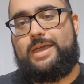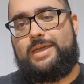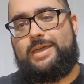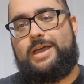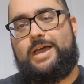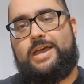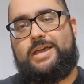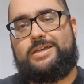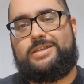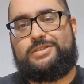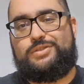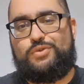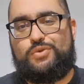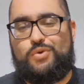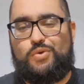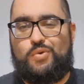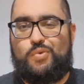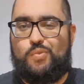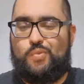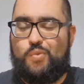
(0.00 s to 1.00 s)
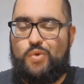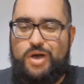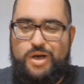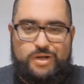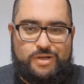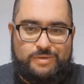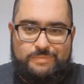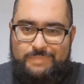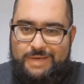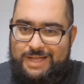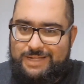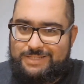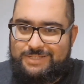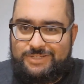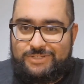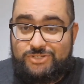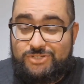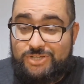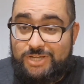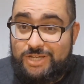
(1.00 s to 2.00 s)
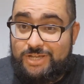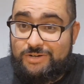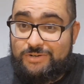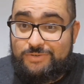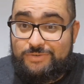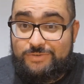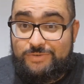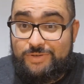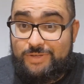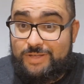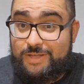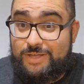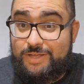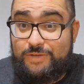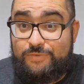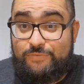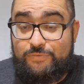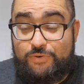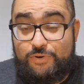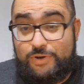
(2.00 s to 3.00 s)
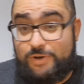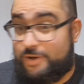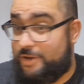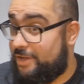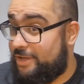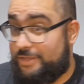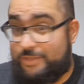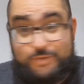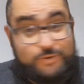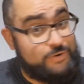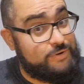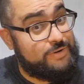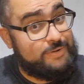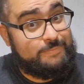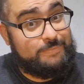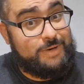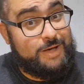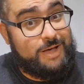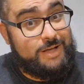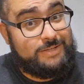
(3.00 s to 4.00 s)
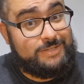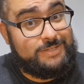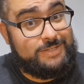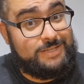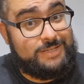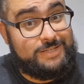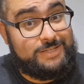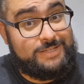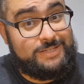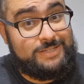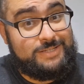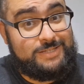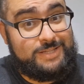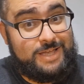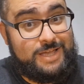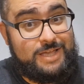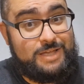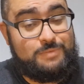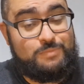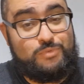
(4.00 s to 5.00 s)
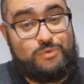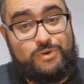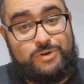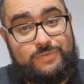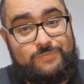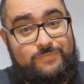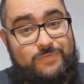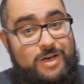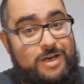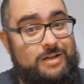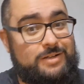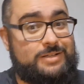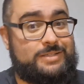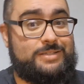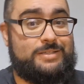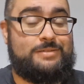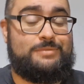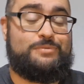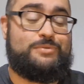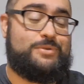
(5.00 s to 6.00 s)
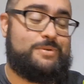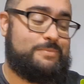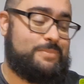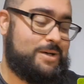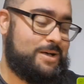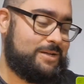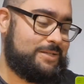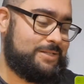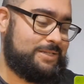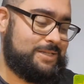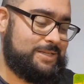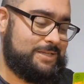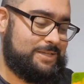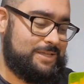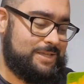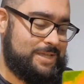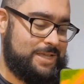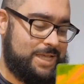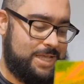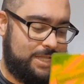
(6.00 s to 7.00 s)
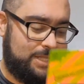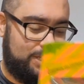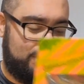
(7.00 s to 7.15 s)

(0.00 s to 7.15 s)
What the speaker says: Hey guys, welcome back to the channel for another unboxing. And this time we're unboxing